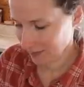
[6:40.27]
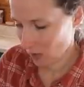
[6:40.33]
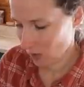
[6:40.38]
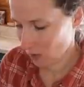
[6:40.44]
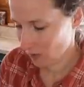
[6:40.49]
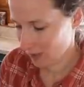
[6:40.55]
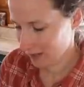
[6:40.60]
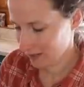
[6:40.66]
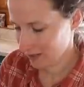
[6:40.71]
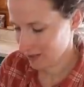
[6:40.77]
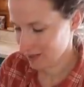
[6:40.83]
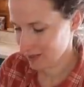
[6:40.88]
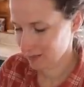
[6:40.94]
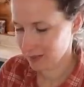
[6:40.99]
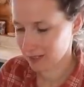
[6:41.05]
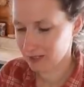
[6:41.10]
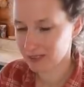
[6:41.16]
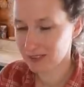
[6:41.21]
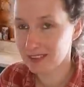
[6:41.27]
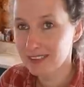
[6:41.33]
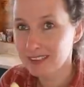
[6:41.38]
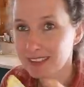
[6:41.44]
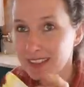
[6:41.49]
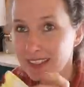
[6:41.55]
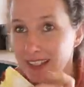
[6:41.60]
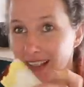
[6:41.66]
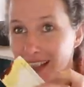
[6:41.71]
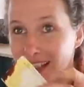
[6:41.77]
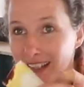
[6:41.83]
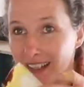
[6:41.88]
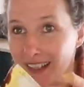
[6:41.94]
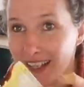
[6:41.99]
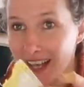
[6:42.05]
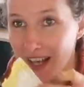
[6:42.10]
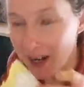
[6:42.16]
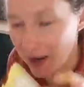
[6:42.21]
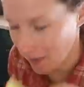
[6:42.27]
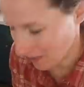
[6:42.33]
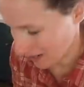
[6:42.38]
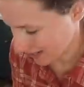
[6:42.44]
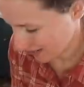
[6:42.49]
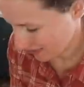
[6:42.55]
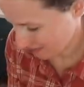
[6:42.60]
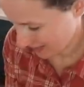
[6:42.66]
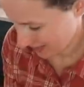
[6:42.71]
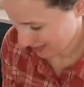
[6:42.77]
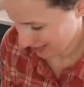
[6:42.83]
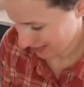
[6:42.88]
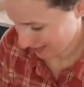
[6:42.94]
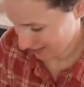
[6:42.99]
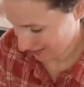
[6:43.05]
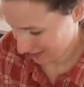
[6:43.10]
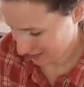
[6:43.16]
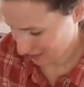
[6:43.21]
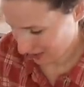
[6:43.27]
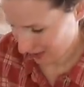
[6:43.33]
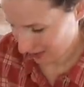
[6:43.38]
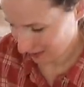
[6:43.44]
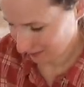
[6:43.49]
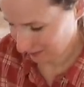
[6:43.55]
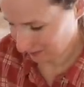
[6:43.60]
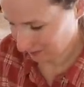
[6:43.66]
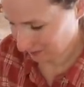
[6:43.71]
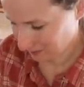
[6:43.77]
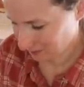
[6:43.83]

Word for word: Oh, and there's some little cutout recipes in here as well.